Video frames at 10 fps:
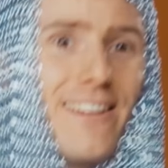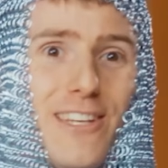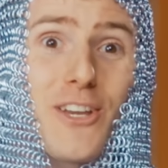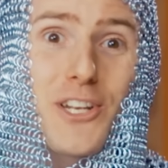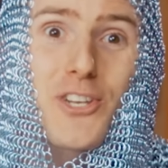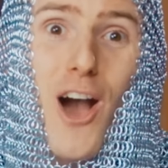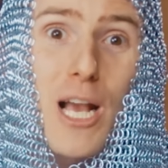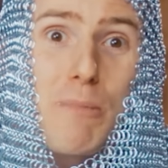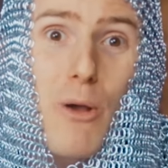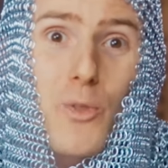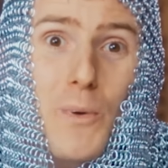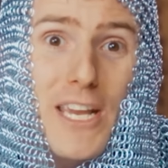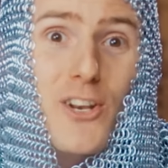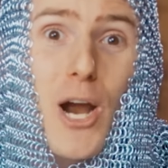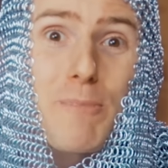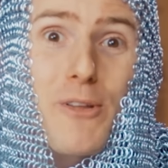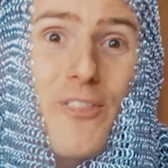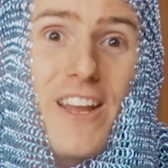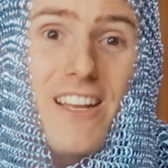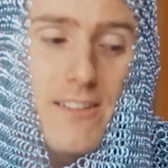Is he gonna talk about the wicked armor
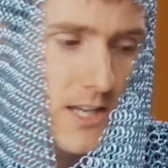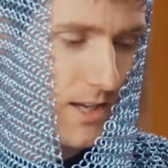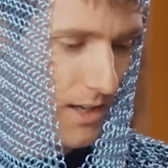thing?